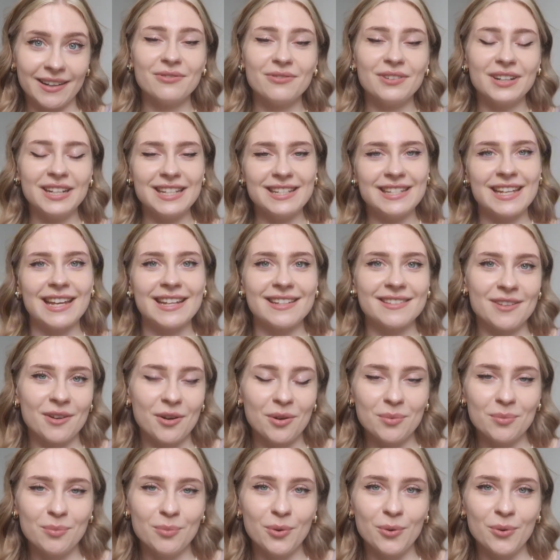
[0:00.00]
She really takes it
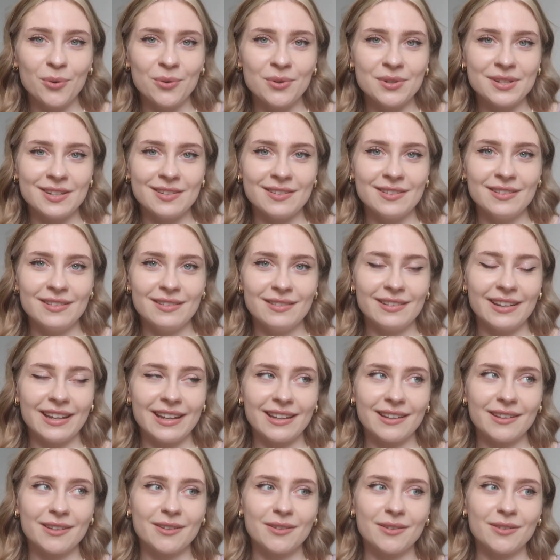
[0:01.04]
on board and
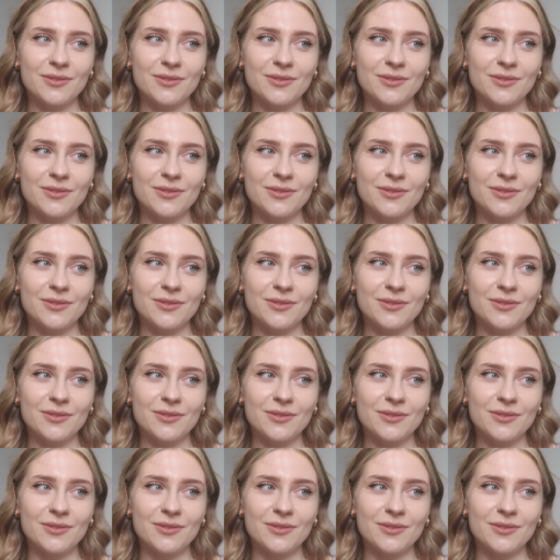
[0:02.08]
like